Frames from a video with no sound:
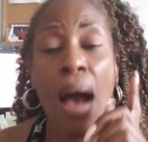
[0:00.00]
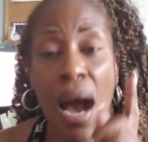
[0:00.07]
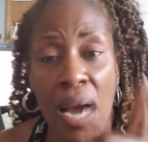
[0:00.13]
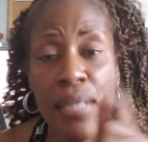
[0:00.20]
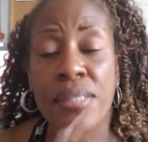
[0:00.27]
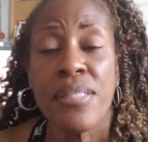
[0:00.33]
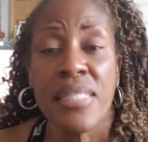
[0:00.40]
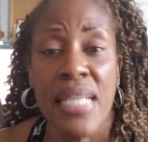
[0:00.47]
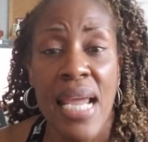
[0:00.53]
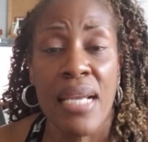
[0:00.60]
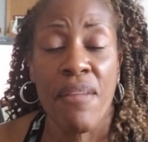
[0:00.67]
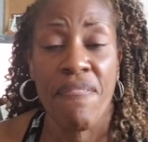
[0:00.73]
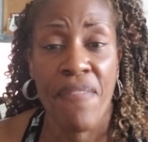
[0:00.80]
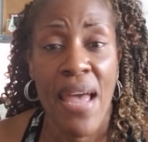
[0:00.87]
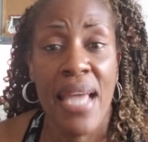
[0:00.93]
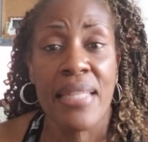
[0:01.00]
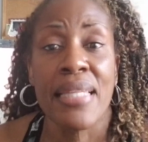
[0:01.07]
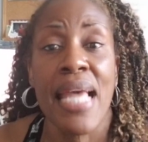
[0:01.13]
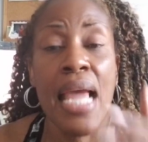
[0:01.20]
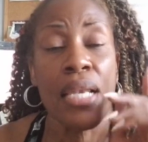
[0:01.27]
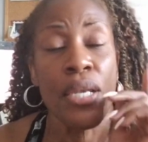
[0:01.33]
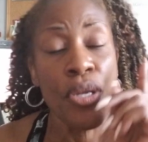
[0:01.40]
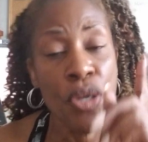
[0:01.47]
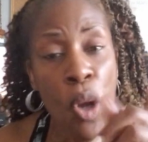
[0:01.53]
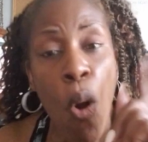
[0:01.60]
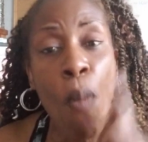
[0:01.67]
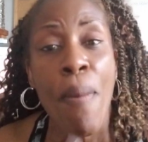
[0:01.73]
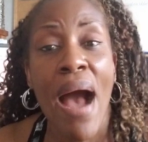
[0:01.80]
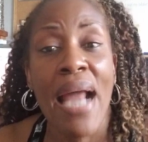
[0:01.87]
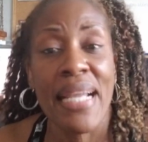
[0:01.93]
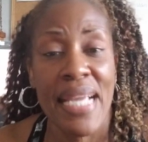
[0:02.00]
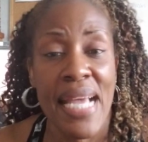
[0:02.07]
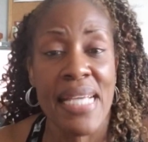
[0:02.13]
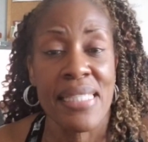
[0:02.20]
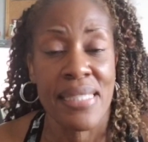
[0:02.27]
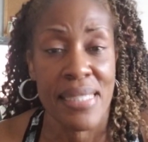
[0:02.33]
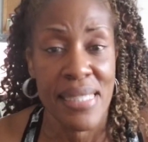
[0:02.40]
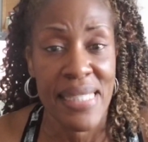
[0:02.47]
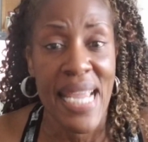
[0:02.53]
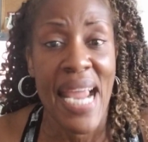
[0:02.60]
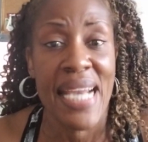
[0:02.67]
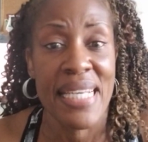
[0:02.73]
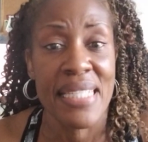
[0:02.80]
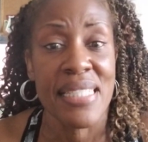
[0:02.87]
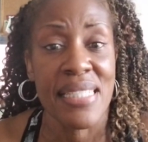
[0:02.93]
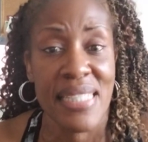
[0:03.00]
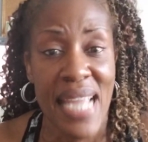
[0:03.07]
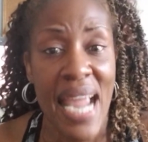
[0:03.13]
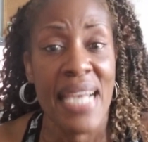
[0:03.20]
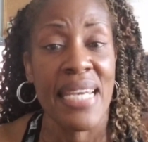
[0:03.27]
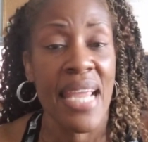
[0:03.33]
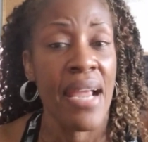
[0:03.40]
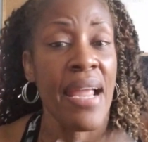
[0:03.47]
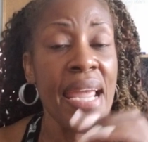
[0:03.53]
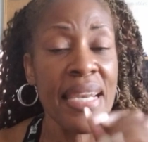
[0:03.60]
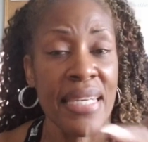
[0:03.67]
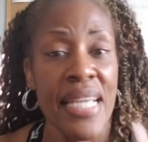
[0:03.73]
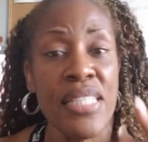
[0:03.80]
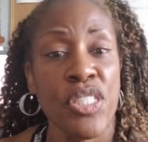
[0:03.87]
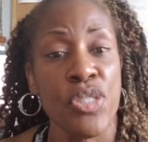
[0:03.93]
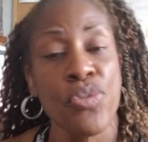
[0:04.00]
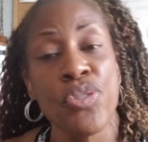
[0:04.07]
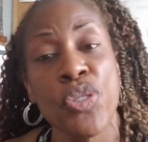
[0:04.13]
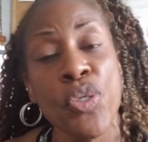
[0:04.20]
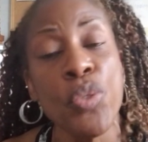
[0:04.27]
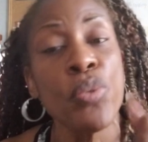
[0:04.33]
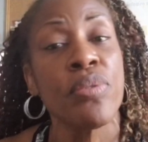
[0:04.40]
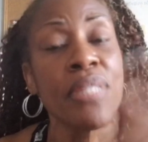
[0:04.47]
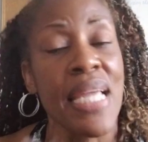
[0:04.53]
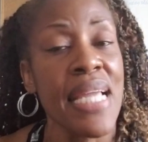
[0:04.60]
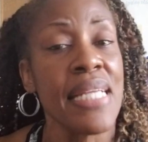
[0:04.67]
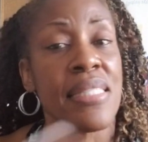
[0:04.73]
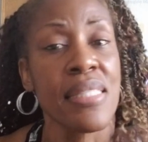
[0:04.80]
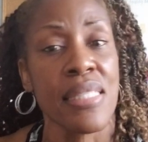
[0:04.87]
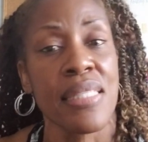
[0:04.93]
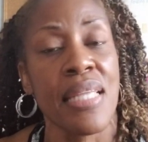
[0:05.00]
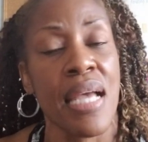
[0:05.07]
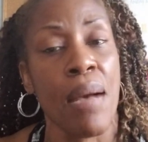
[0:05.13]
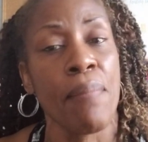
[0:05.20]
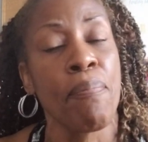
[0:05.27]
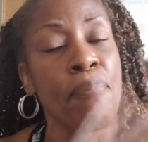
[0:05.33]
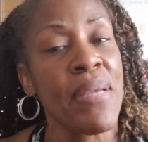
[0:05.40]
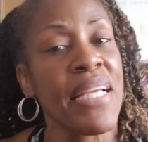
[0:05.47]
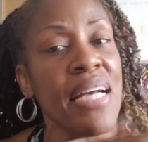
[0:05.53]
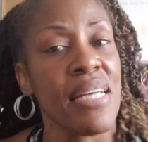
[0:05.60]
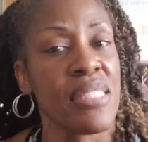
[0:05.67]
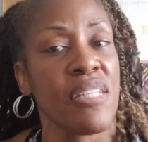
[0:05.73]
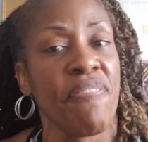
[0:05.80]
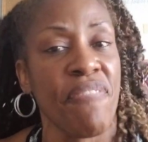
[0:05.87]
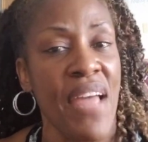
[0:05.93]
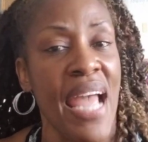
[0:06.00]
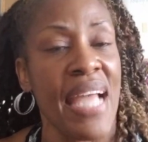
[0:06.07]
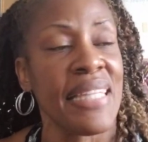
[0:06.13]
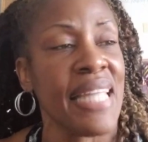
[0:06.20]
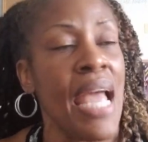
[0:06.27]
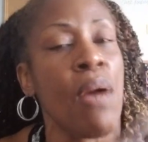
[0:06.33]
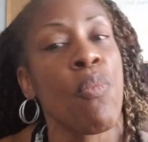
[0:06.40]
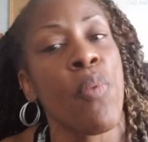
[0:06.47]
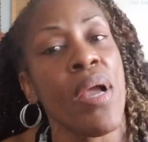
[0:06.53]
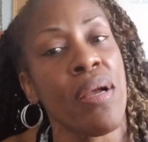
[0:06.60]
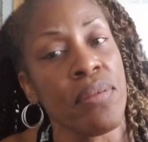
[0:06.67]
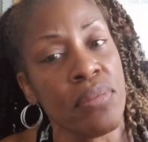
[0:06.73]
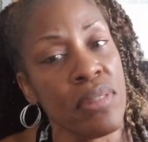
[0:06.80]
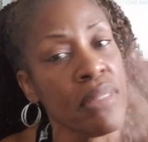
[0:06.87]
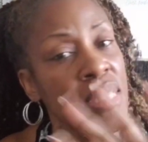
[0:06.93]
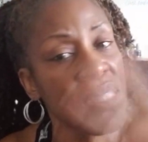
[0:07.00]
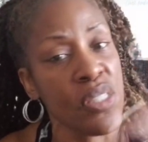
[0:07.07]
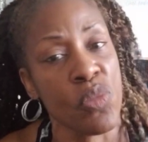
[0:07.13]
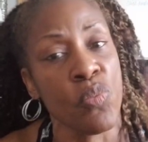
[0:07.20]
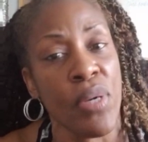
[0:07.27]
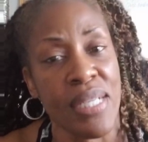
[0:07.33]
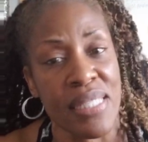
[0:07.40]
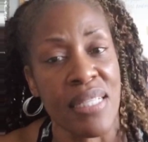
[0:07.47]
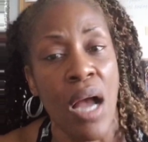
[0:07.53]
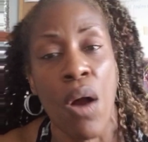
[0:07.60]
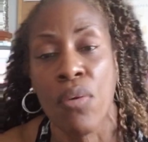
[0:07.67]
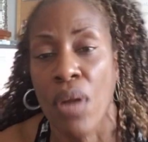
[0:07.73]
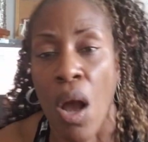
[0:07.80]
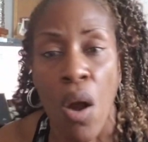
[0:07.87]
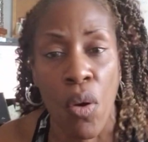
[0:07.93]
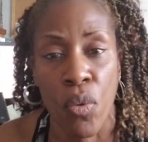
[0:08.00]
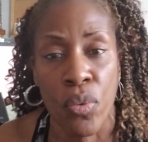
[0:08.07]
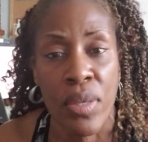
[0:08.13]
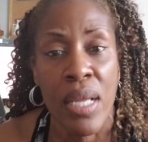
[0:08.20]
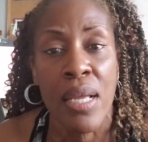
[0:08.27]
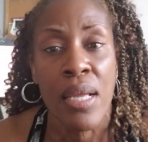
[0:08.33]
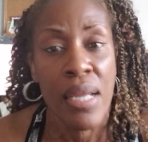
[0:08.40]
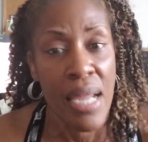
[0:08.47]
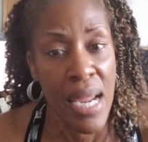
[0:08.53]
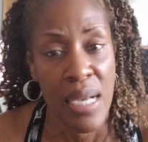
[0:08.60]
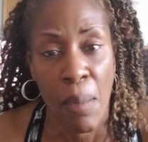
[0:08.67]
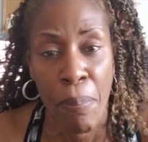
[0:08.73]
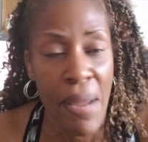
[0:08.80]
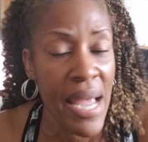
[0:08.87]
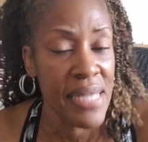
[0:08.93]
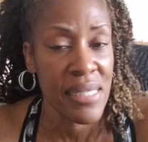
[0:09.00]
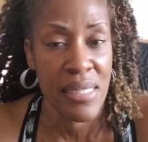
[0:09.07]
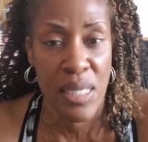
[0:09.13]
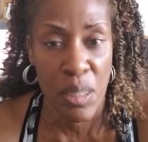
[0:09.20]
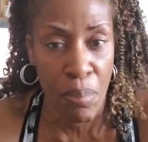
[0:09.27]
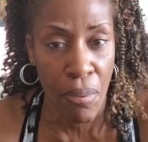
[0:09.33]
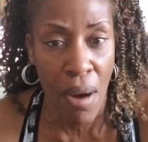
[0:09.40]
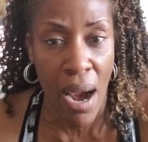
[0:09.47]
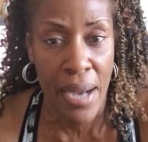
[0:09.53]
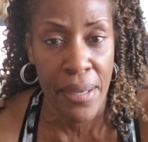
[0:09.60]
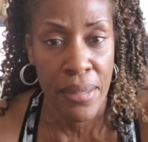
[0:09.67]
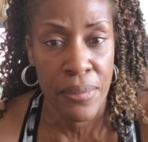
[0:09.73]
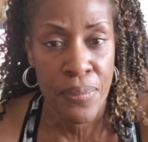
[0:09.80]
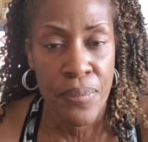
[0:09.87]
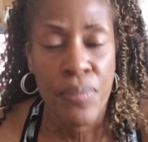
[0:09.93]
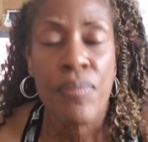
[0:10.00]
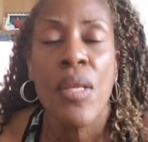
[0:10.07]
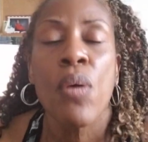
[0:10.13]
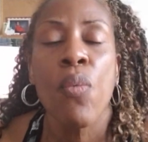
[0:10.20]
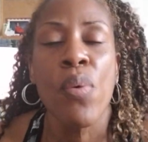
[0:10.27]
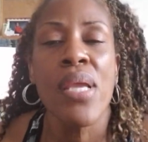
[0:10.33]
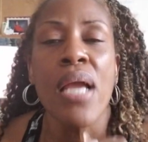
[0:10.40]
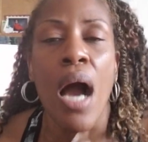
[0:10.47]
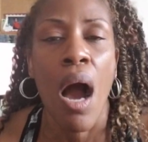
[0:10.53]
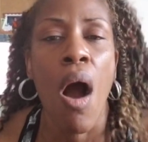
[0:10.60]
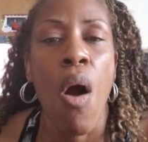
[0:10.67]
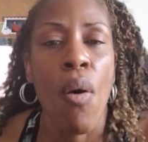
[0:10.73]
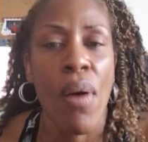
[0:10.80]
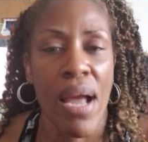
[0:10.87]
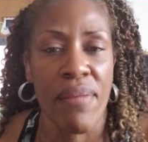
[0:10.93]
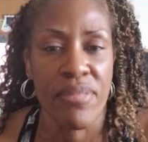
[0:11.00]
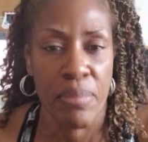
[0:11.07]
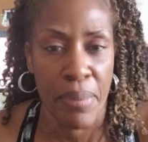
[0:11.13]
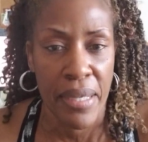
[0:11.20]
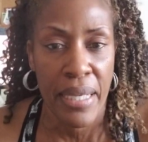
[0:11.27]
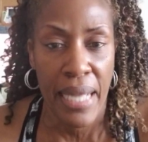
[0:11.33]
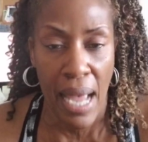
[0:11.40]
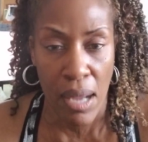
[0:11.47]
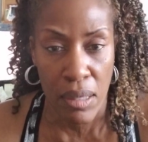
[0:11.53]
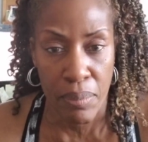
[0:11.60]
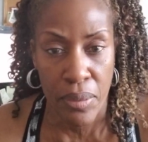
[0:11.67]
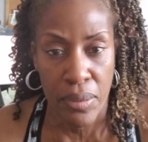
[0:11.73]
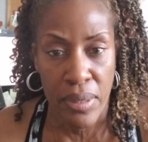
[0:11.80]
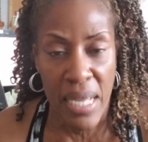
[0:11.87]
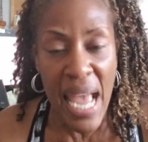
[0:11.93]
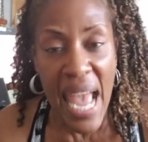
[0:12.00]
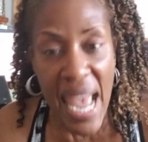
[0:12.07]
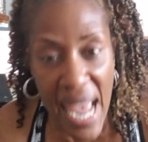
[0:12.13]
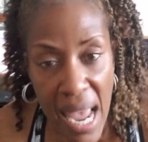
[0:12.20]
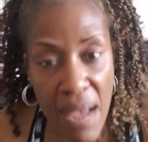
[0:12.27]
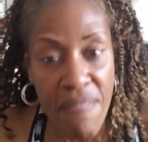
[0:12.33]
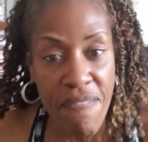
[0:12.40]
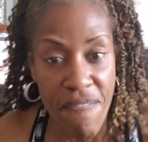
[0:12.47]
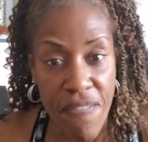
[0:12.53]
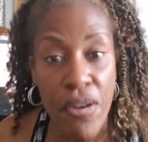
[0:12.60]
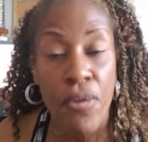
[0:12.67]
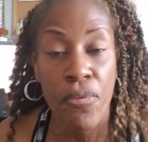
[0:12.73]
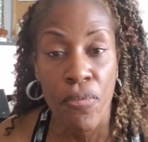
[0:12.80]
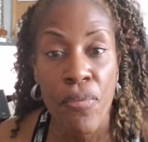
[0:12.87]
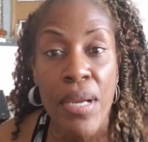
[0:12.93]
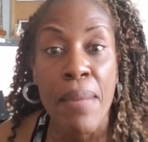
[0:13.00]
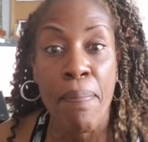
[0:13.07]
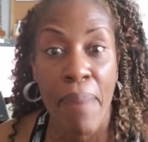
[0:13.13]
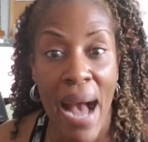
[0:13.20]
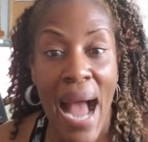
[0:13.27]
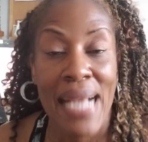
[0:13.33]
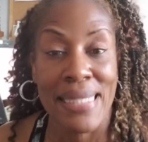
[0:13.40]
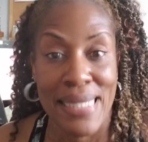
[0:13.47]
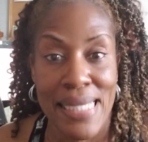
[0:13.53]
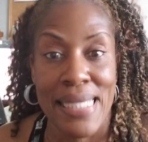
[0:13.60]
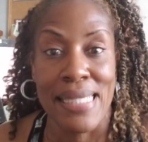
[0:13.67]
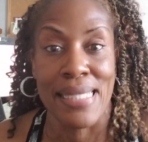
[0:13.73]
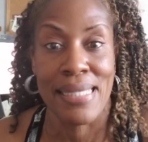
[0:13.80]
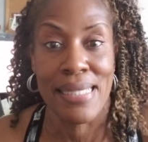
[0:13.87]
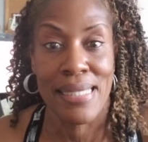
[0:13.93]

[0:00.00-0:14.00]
Understand the fact that nobody has to stand there and let you do things to them because of the fact that, well, this is what has gone on in the past and in the prior. We all have to be accountable. Everybody.